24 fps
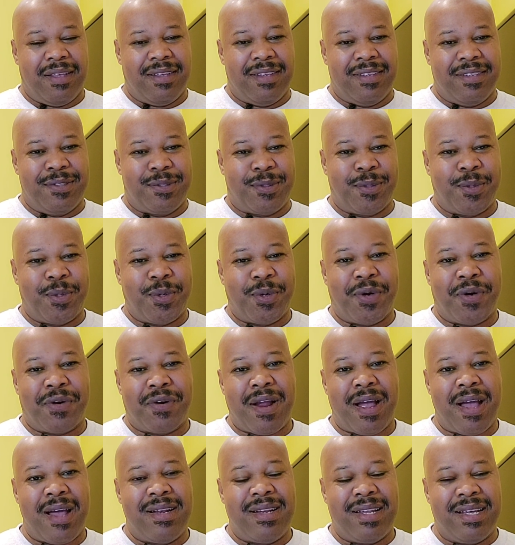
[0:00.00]
so the
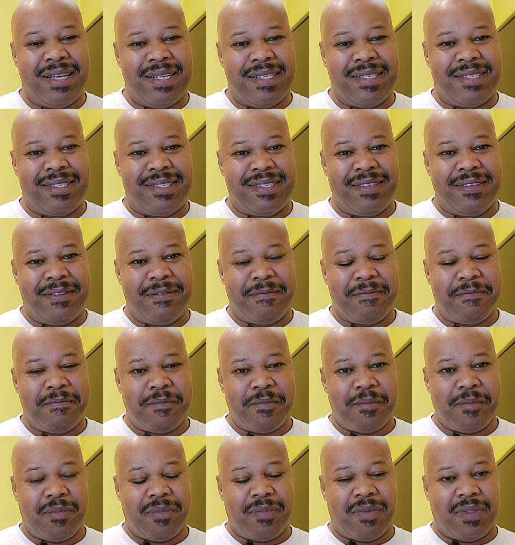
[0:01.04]
Quran has
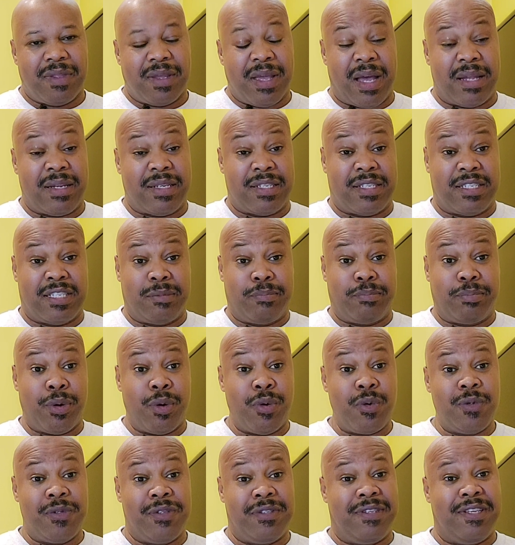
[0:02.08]

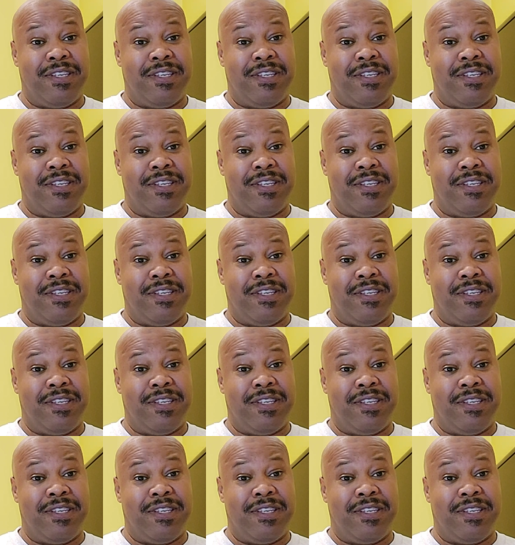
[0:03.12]
exposed